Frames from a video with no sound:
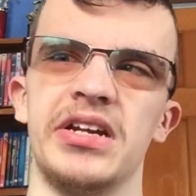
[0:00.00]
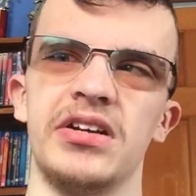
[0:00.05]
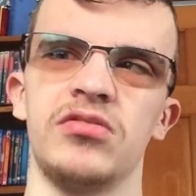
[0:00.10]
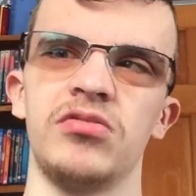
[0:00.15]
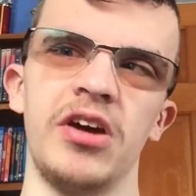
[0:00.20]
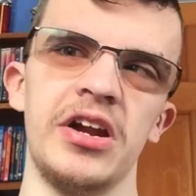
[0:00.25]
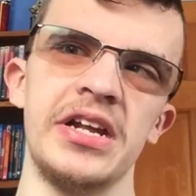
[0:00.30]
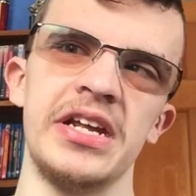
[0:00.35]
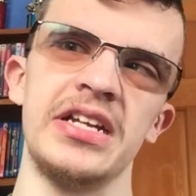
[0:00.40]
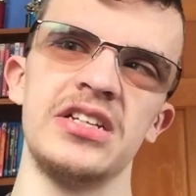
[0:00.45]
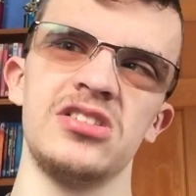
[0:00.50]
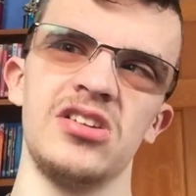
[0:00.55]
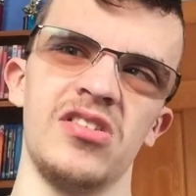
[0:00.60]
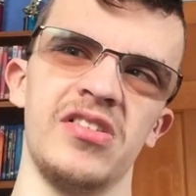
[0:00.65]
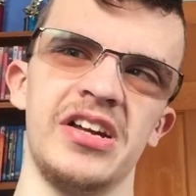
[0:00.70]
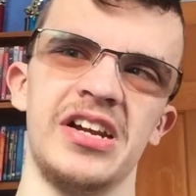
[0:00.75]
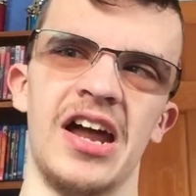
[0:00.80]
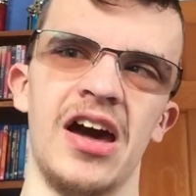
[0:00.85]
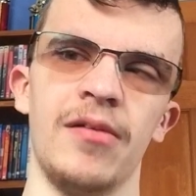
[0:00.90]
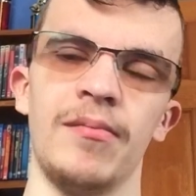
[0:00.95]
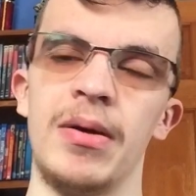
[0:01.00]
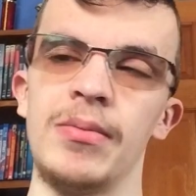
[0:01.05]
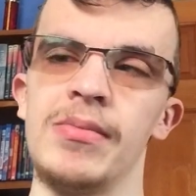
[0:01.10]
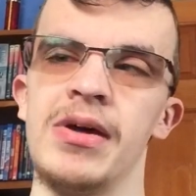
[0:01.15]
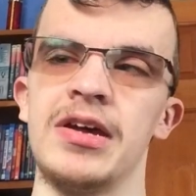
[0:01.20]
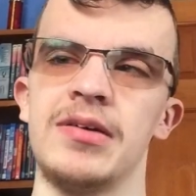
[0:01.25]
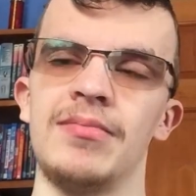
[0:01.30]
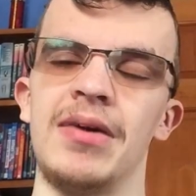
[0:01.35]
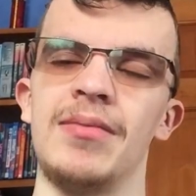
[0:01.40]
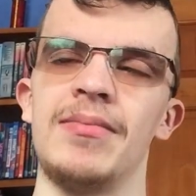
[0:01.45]
gritty, so, you know, I'm
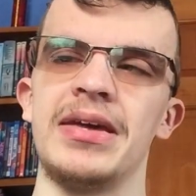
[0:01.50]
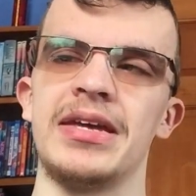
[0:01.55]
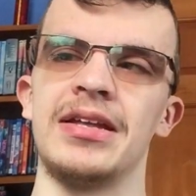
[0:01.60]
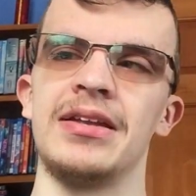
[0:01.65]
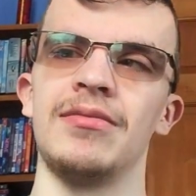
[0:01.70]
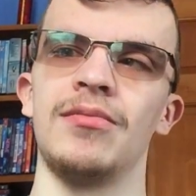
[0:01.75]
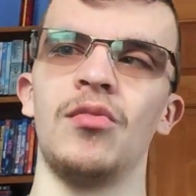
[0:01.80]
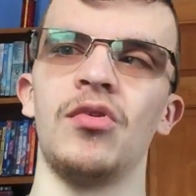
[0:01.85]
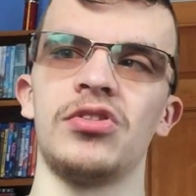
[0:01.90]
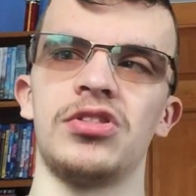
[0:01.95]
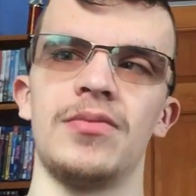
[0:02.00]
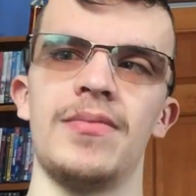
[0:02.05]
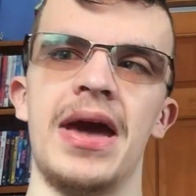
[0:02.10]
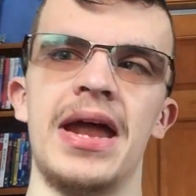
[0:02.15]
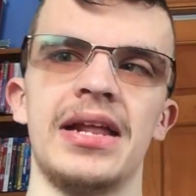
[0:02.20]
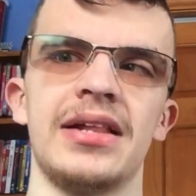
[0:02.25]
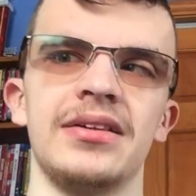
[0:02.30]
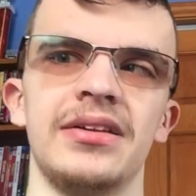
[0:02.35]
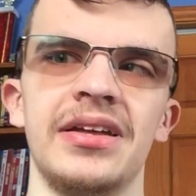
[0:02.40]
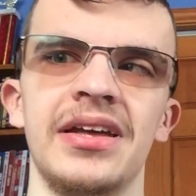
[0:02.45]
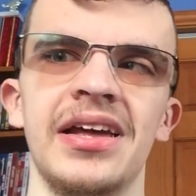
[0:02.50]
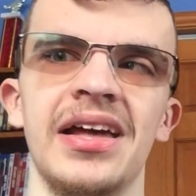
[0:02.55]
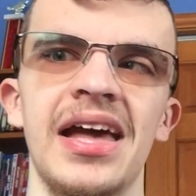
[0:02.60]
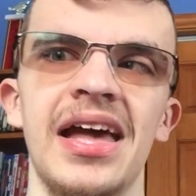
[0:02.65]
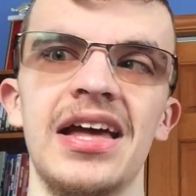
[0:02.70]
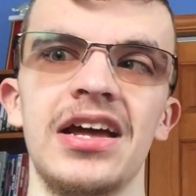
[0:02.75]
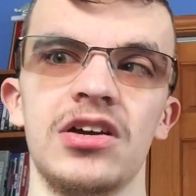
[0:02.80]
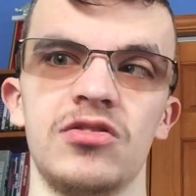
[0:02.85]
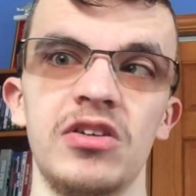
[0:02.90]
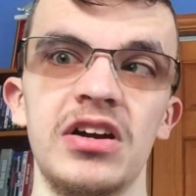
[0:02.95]
making it even more thematically
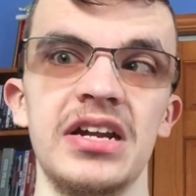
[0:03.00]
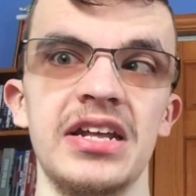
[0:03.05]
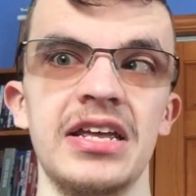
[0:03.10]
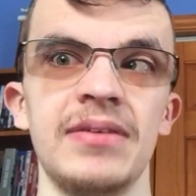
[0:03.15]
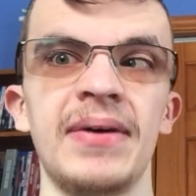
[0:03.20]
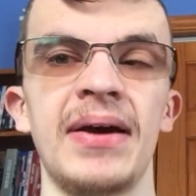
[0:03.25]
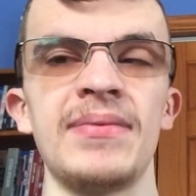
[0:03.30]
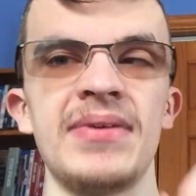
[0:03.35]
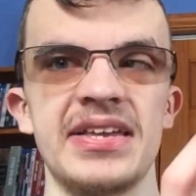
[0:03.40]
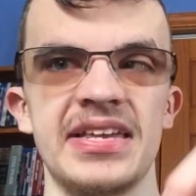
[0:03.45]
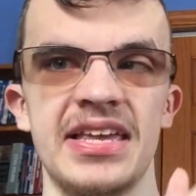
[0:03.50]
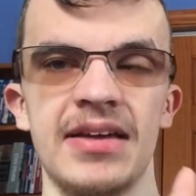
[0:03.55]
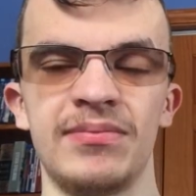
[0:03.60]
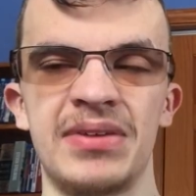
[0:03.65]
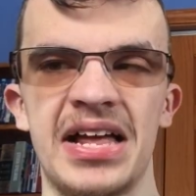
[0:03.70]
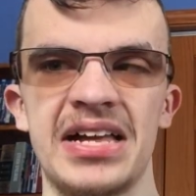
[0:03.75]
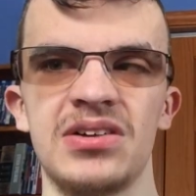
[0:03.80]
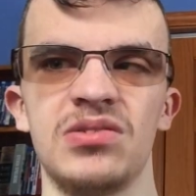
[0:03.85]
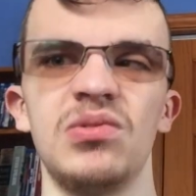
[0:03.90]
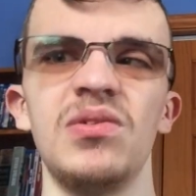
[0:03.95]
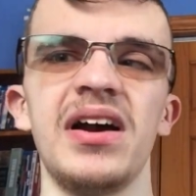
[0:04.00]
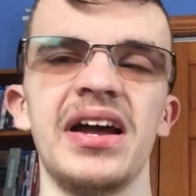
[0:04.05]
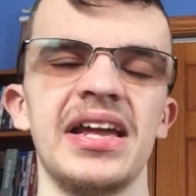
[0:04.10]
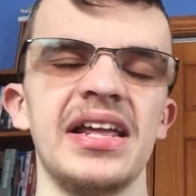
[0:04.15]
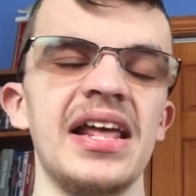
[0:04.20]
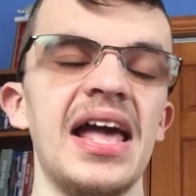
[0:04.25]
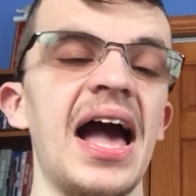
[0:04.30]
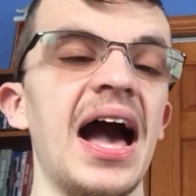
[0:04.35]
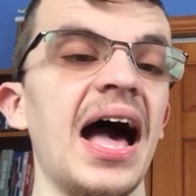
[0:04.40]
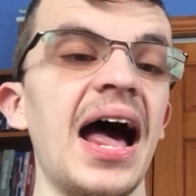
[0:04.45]
gritty by making it black and white.
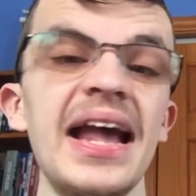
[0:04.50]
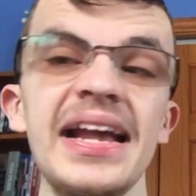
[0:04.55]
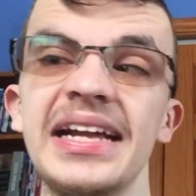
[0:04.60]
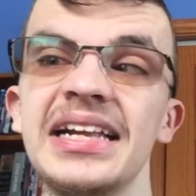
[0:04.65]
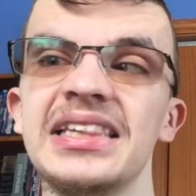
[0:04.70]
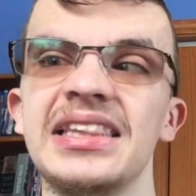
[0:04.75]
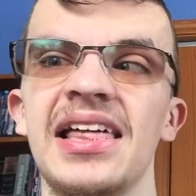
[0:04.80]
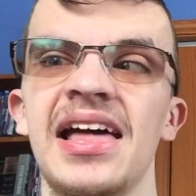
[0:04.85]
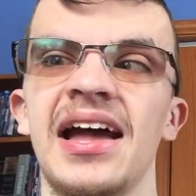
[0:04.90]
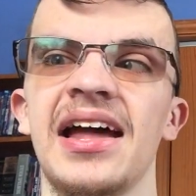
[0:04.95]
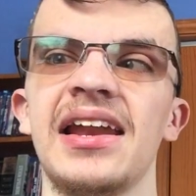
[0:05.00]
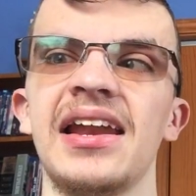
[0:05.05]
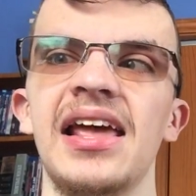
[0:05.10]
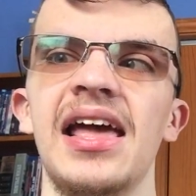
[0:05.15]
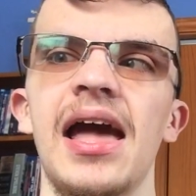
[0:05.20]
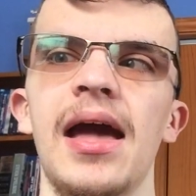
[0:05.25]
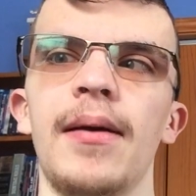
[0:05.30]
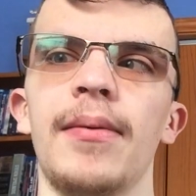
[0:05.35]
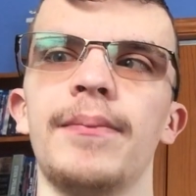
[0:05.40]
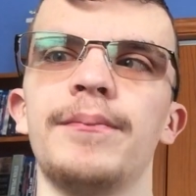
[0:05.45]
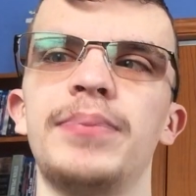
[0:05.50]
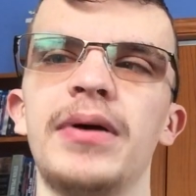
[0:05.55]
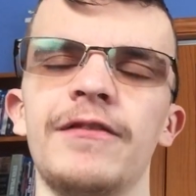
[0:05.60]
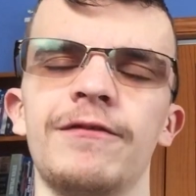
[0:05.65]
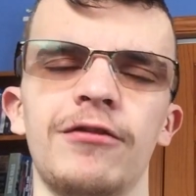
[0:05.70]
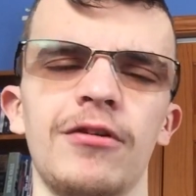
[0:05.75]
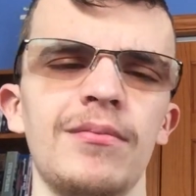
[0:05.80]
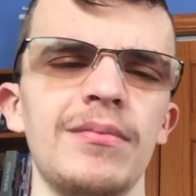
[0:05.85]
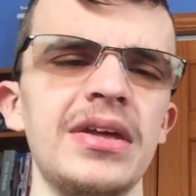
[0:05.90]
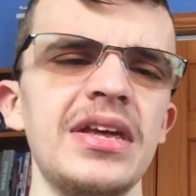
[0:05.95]
I get that.
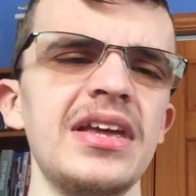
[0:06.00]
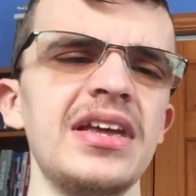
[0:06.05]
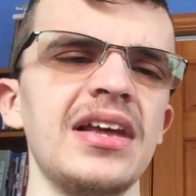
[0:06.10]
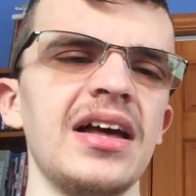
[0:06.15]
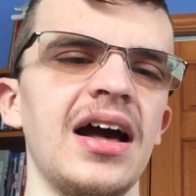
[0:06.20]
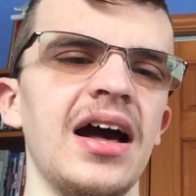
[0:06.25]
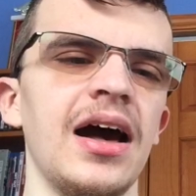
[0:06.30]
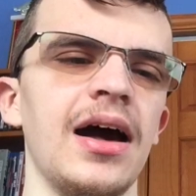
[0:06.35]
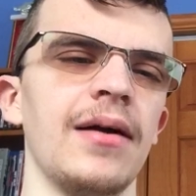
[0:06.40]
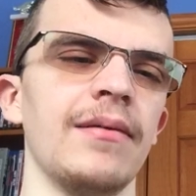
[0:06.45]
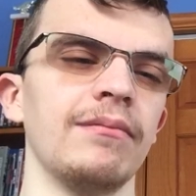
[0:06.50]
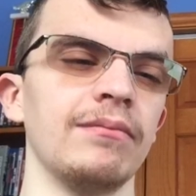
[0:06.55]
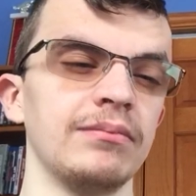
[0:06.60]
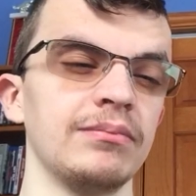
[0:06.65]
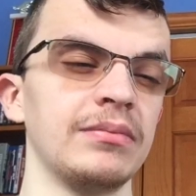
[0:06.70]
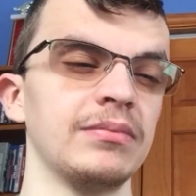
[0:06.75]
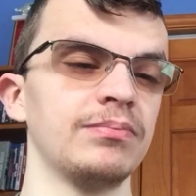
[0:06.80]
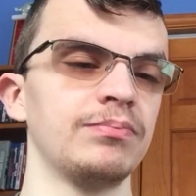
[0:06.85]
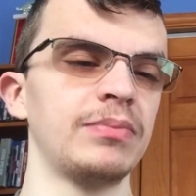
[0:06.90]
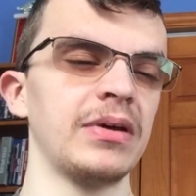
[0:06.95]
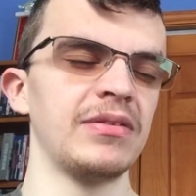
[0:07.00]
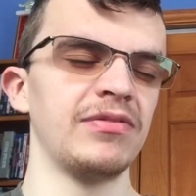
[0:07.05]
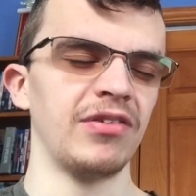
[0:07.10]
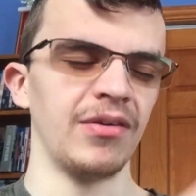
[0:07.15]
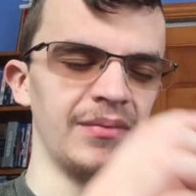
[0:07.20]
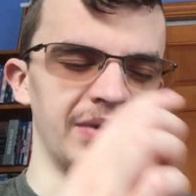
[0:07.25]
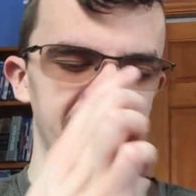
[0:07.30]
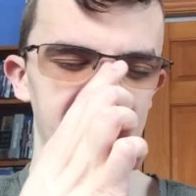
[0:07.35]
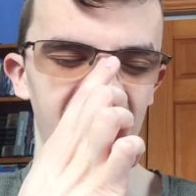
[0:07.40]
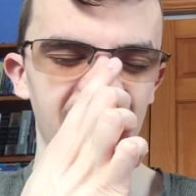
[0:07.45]
But for me, no, I
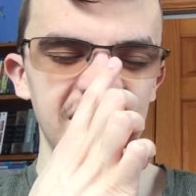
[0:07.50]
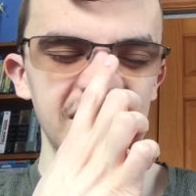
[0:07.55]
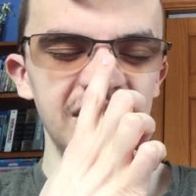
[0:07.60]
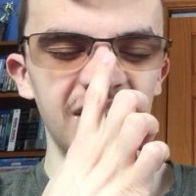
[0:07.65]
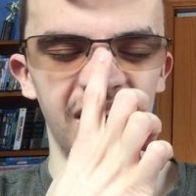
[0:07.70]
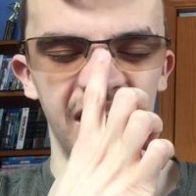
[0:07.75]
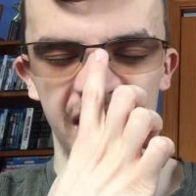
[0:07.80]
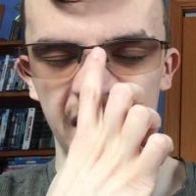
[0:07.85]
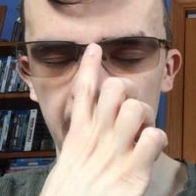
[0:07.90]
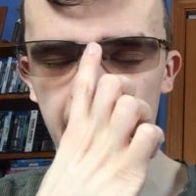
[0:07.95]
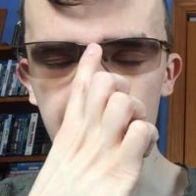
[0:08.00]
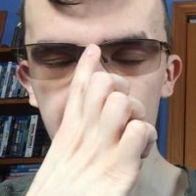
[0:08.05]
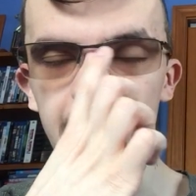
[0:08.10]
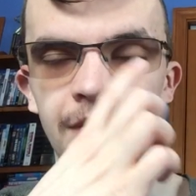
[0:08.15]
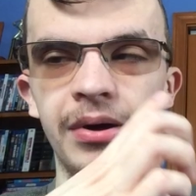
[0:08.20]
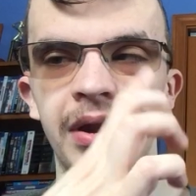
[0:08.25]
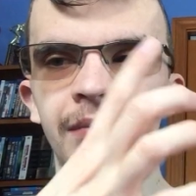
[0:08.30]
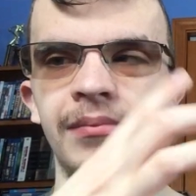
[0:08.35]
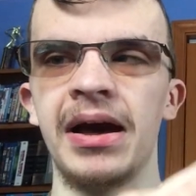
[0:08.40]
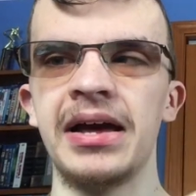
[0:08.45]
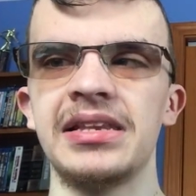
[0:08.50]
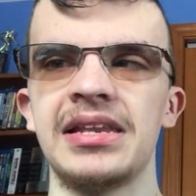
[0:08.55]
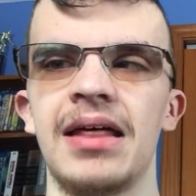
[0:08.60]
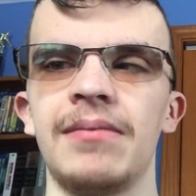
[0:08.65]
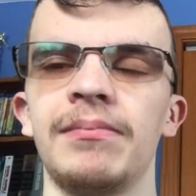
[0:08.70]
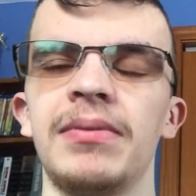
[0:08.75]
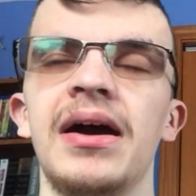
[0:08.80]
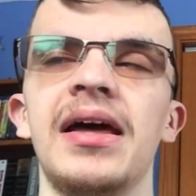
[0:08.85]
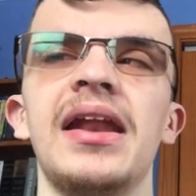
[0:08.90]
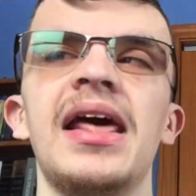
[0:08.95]
don't mind that.